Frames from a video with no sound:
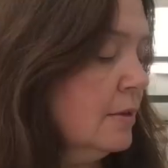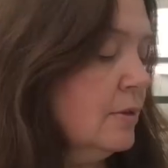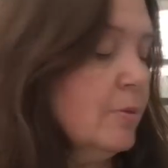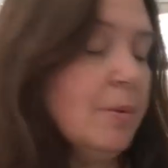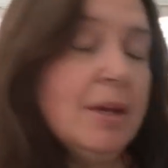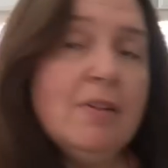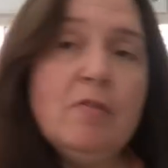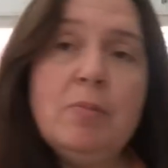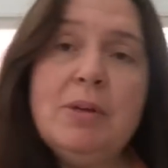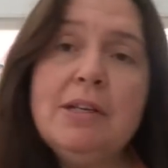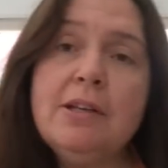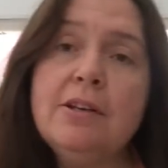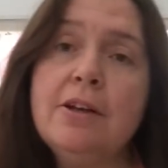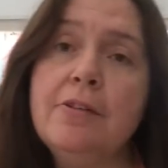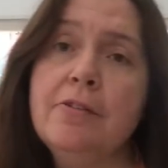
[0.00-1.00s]
There may have been
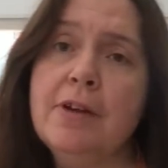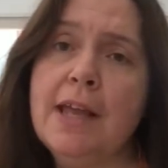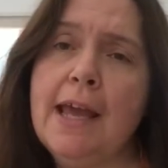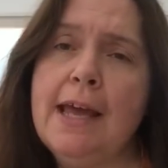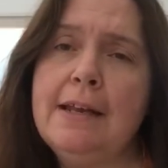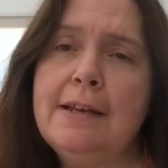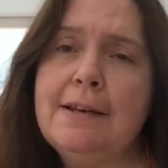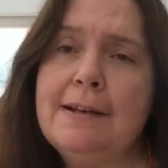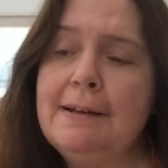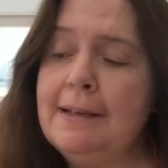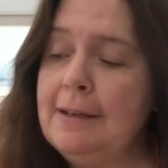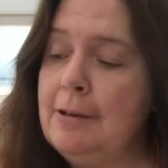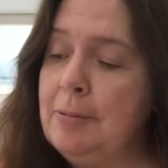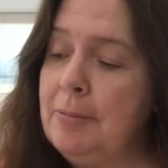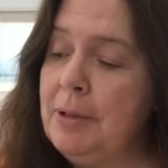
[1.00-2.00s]
another Canada
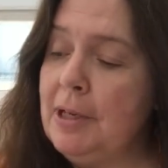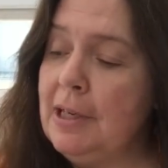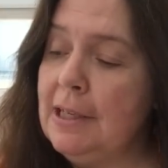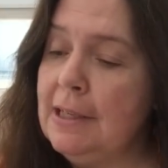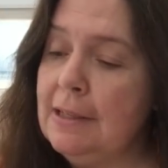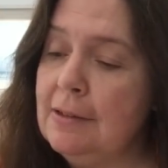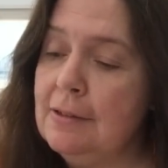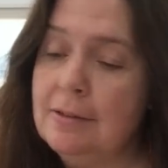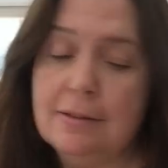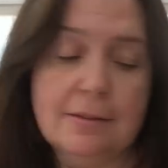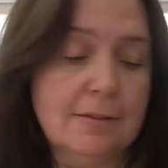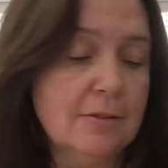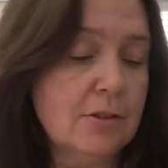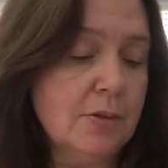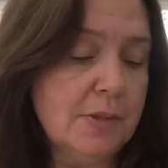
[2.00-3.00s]
item, but I
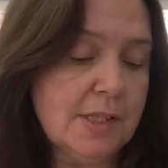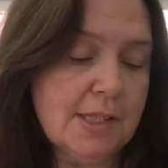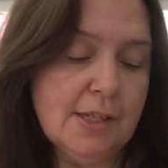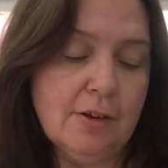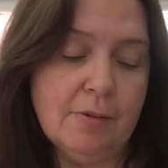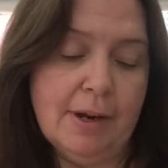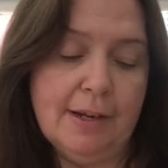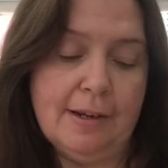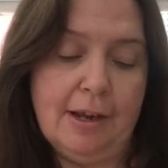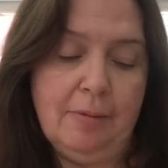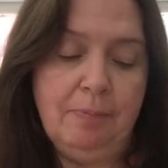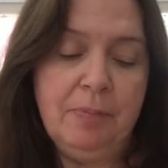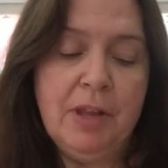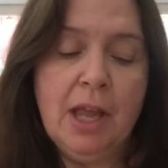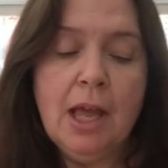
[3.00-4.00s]
don't see it right now.
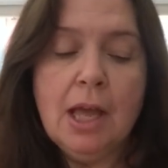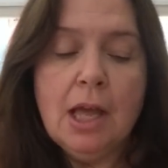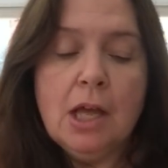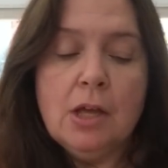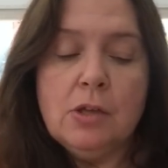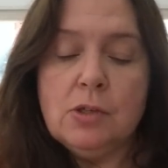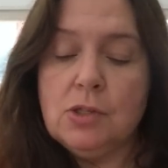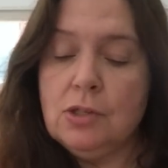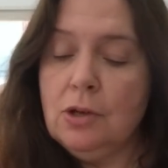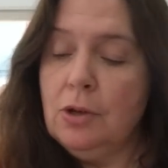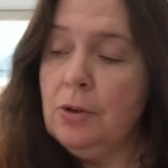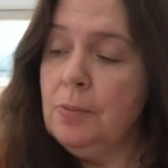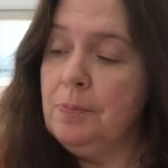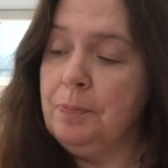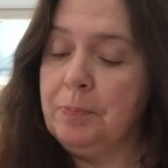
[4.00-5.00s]

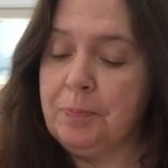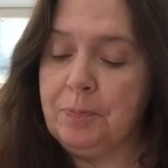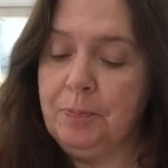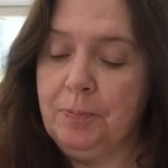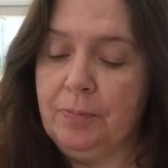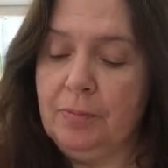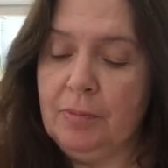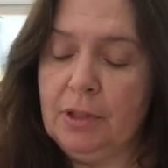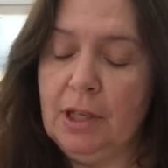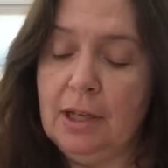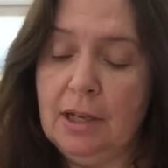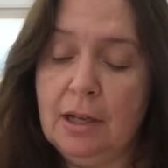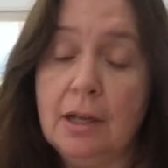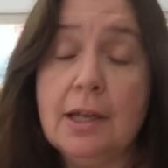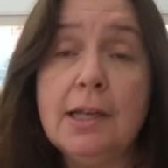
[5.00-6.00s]
So
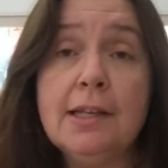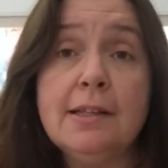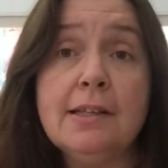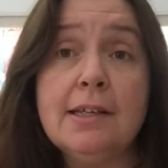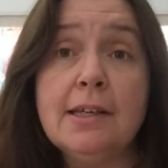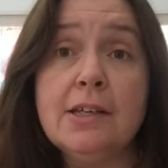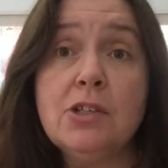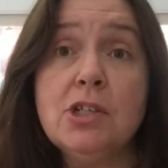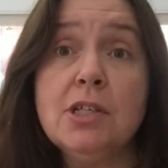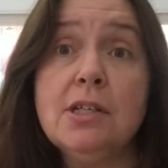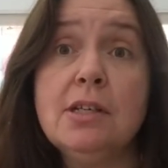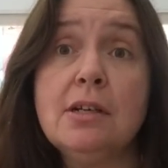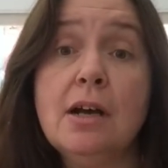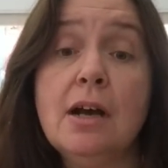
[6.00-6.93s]
uh, in the kitchen